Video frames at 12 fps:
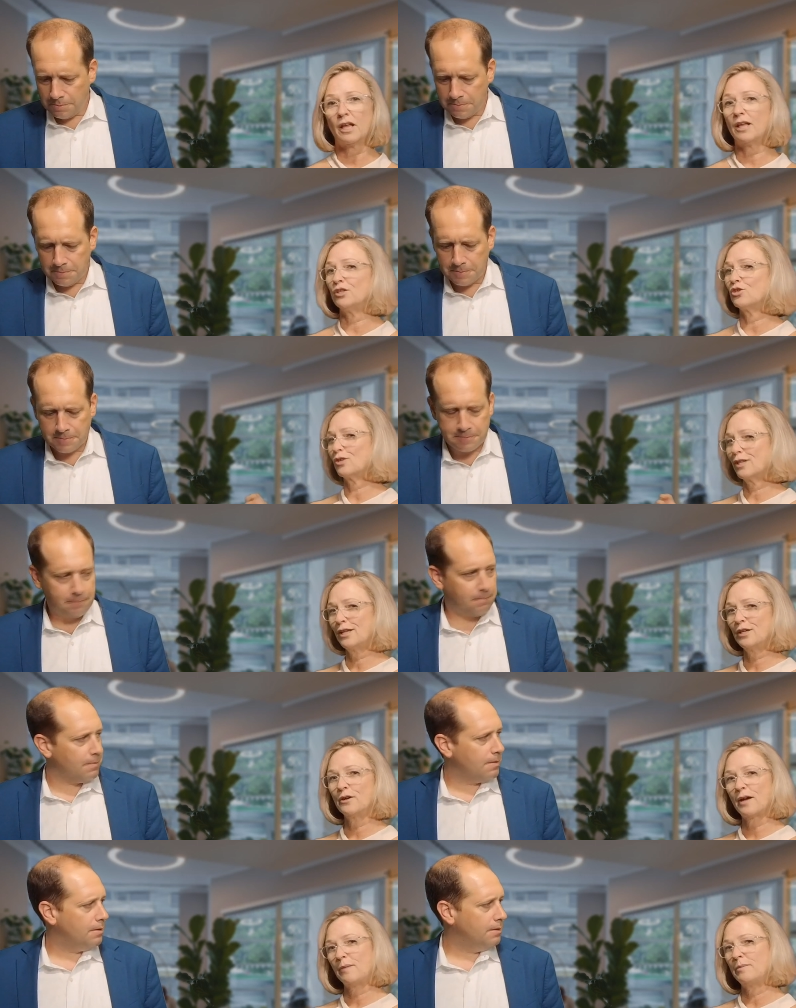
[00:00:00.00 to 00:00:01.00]
Speaker 1: and drinking
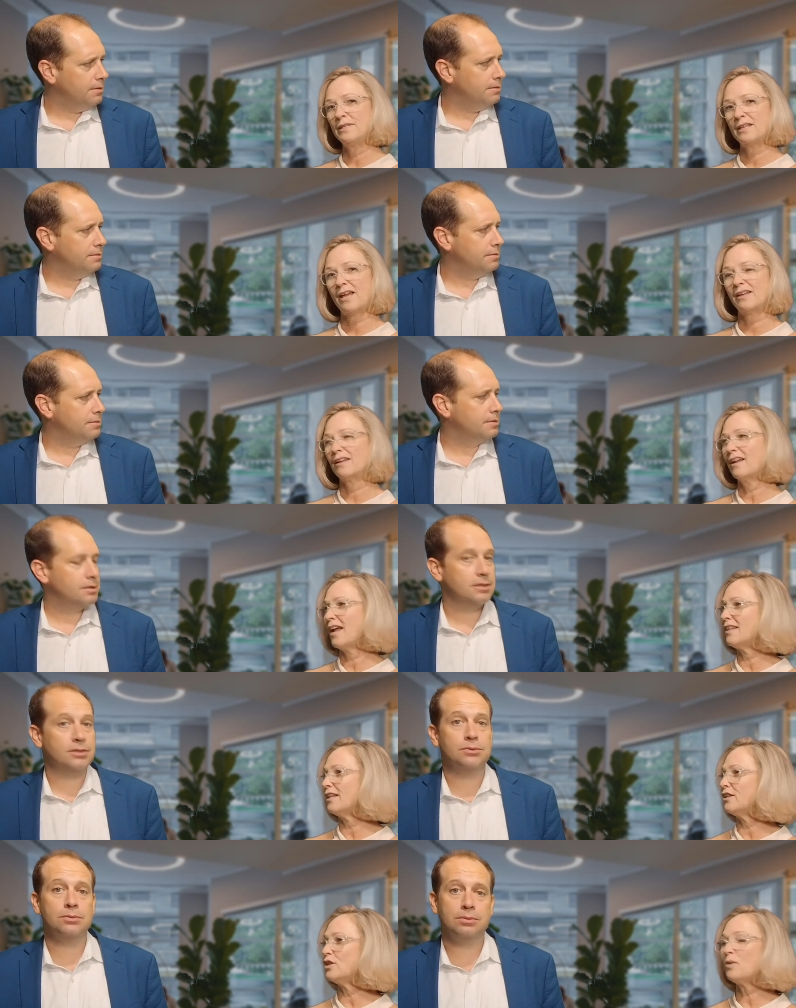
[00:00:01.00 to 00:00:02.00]
your IPA. And
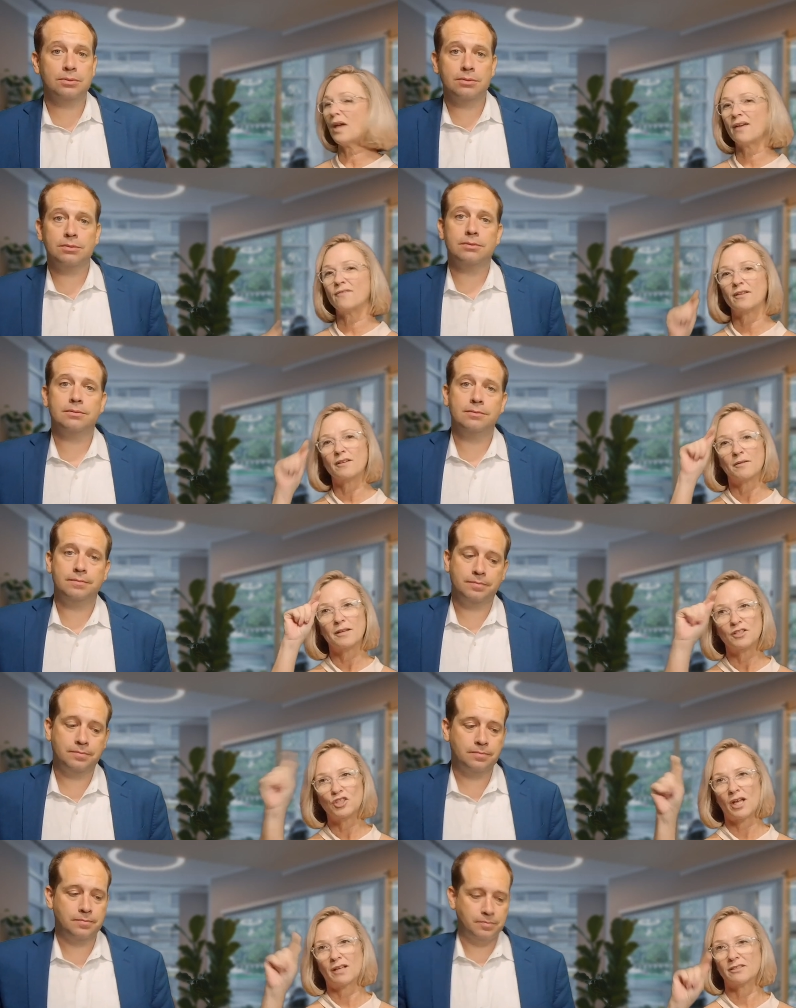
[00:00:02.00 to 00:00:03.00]
then you have
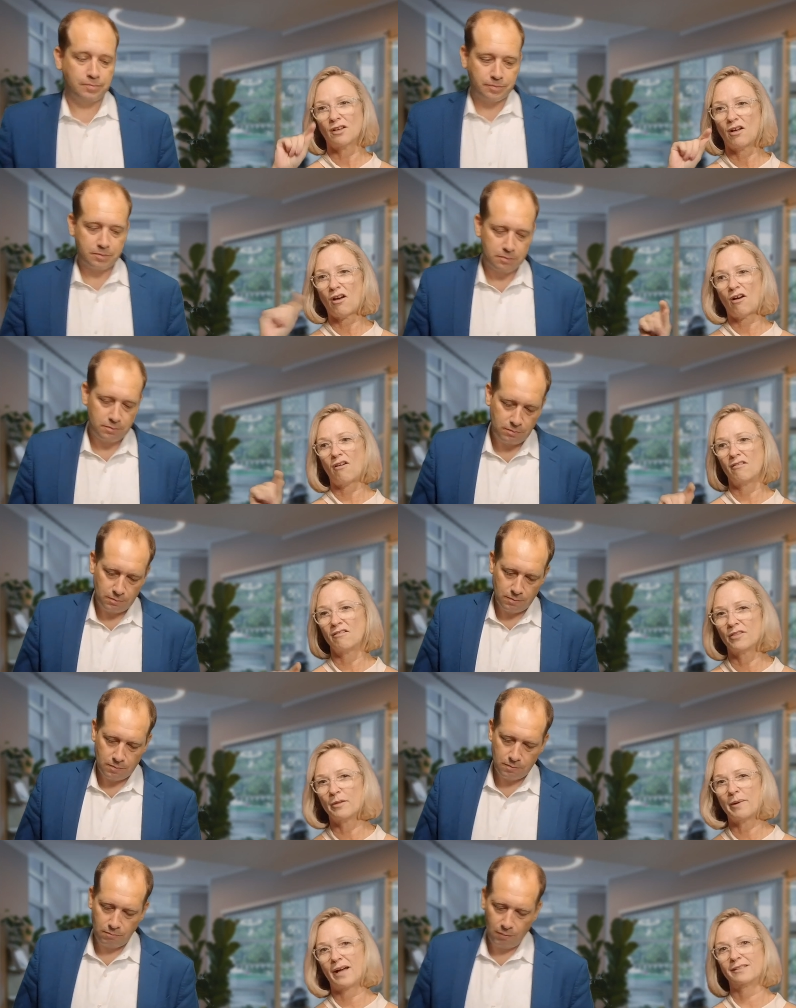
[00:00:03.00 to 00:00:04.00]
checked all
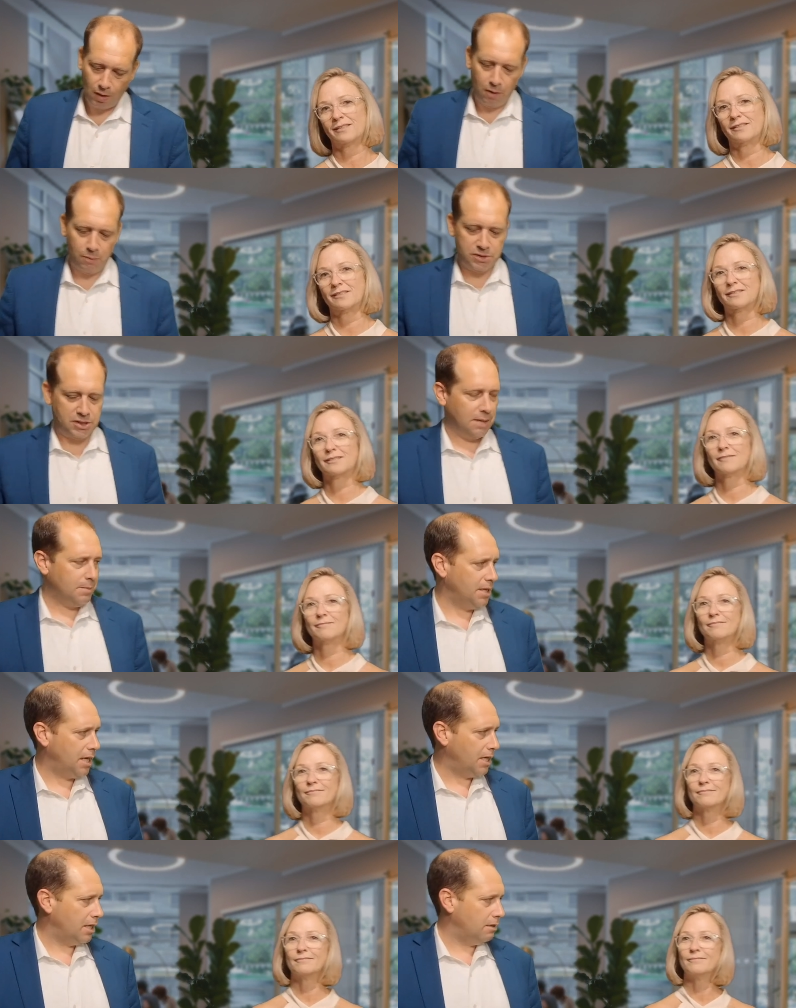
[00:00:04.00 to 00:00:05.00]
the boxes.
Speaker 2: What's
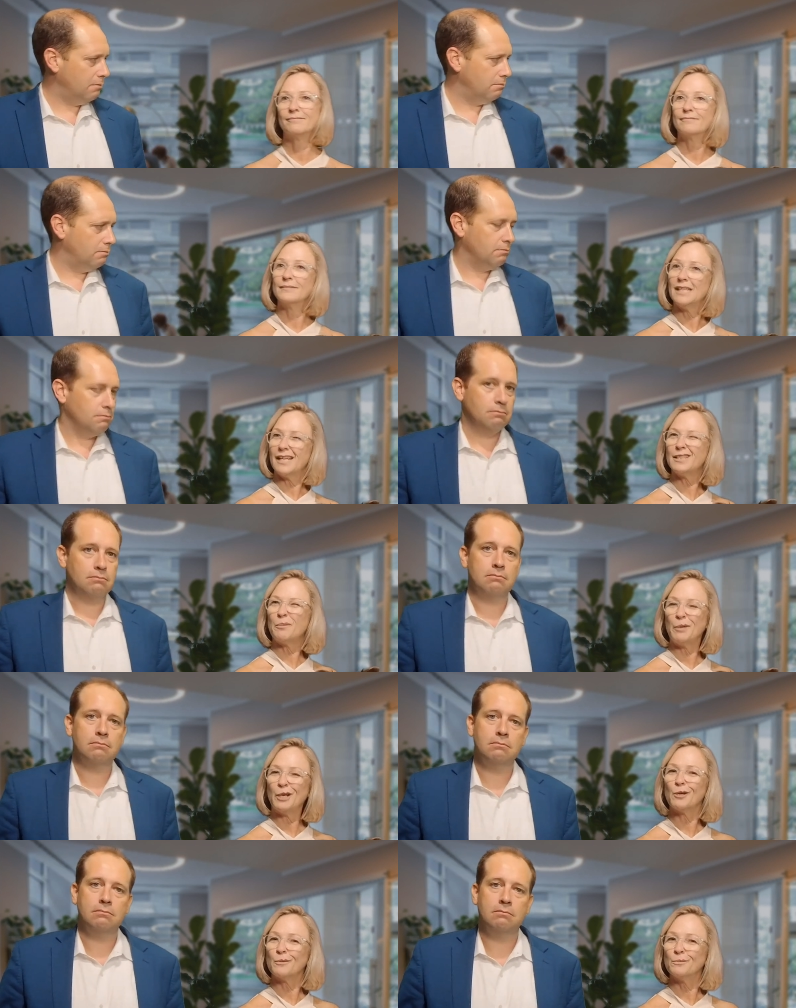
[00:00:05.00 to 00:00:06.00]
IPA again?
Speaker 1: It's a
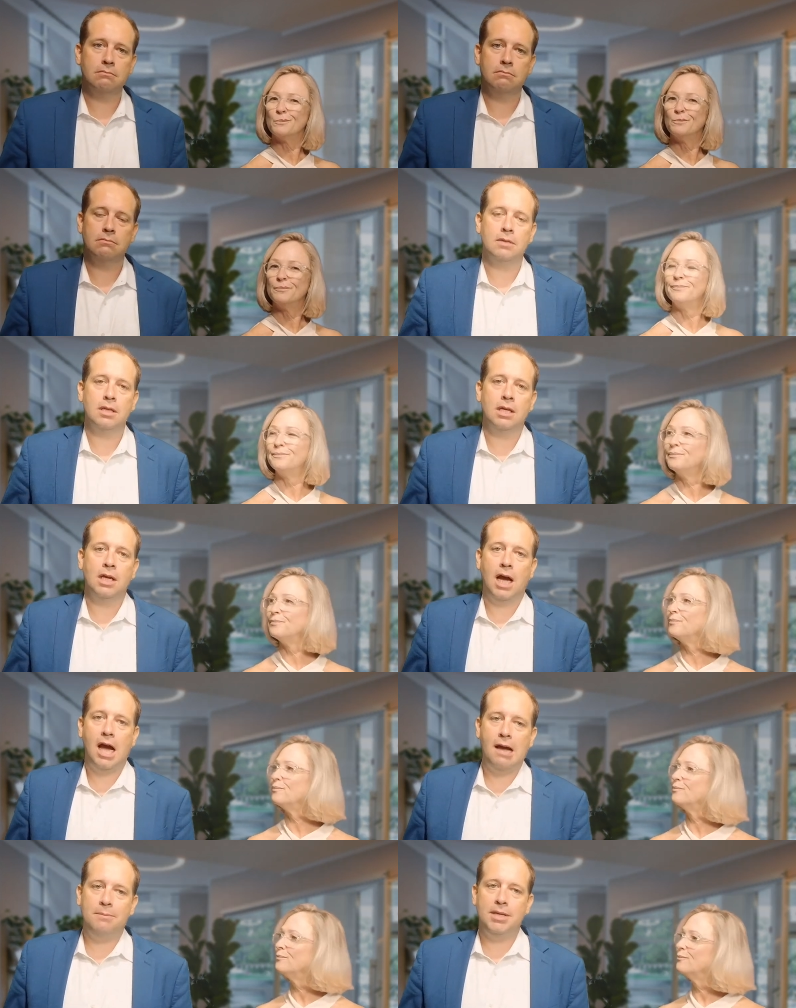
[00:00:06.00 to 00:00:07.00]
beer.
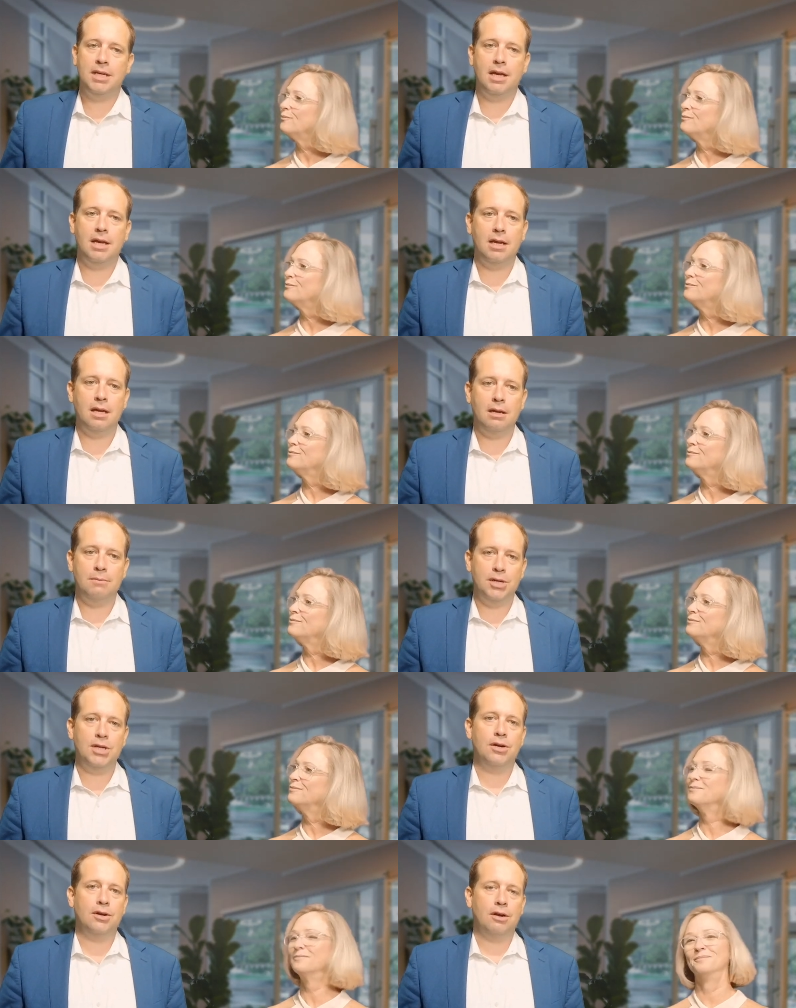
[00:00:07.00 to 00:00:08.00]
Speaker 2: IPA
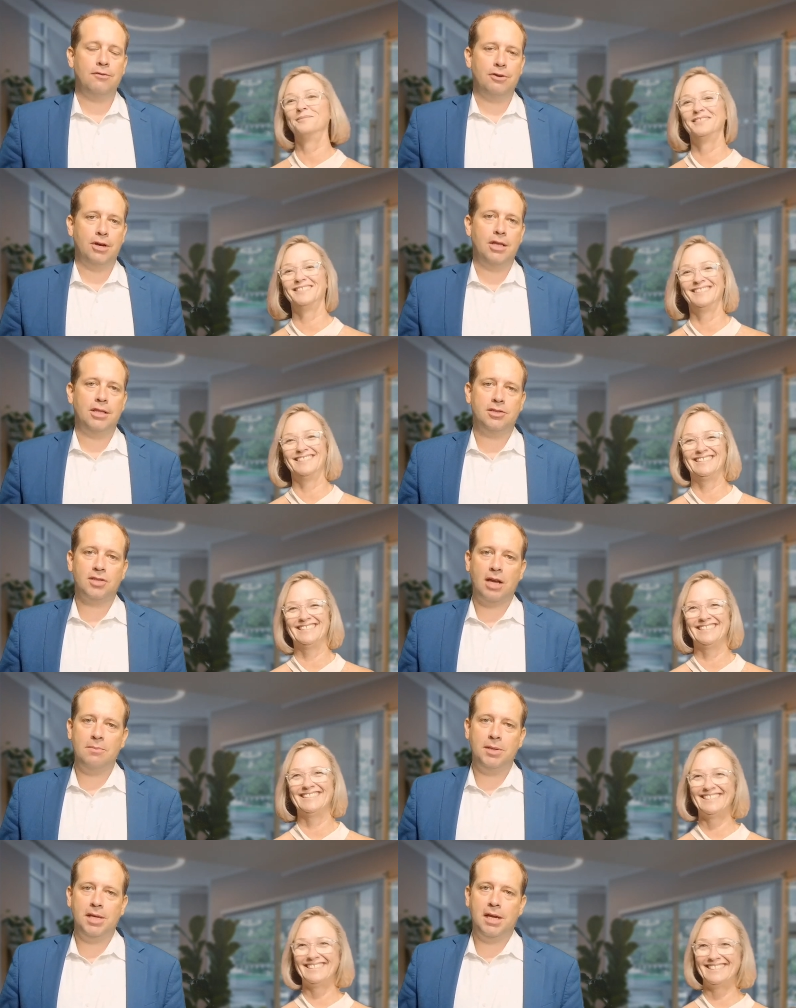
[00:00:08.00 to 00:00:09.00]
beer. Have you had this
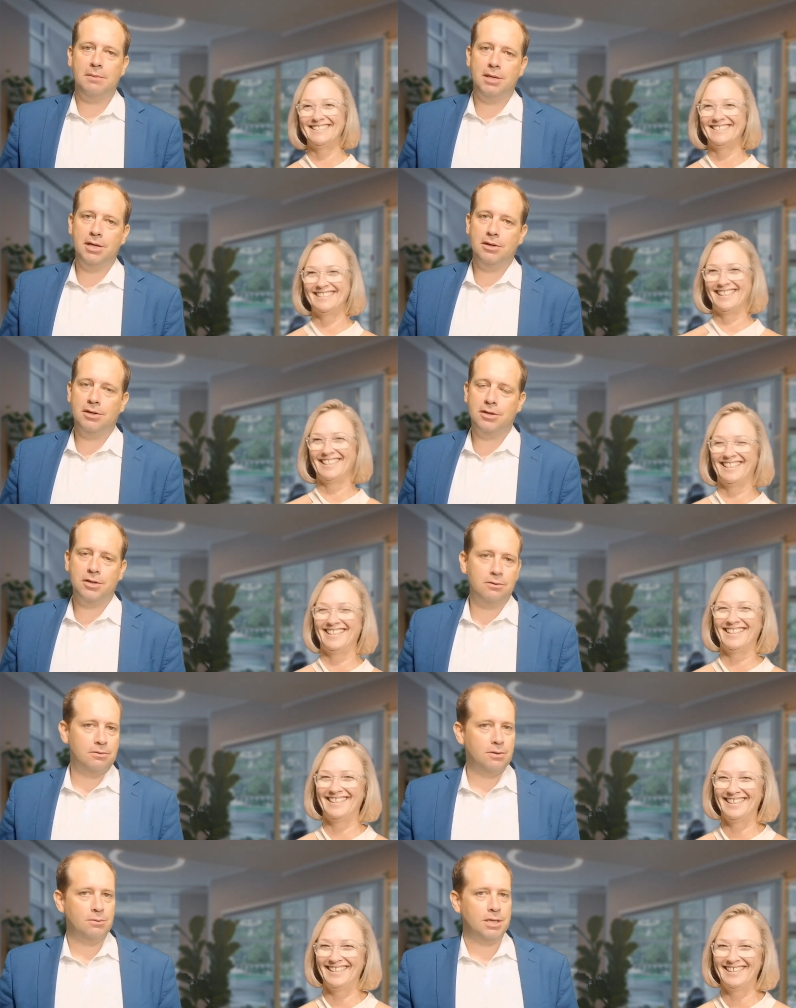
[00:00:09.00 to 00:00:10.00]
IPA beer? I
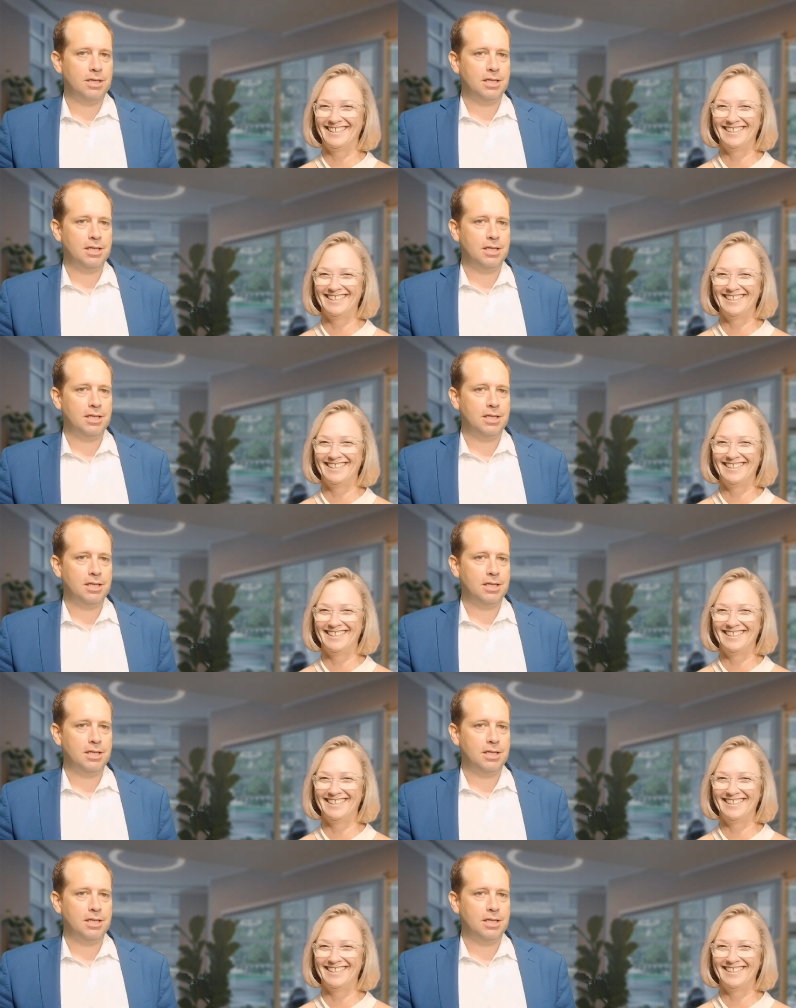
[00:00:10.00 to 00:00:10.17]
don't know what it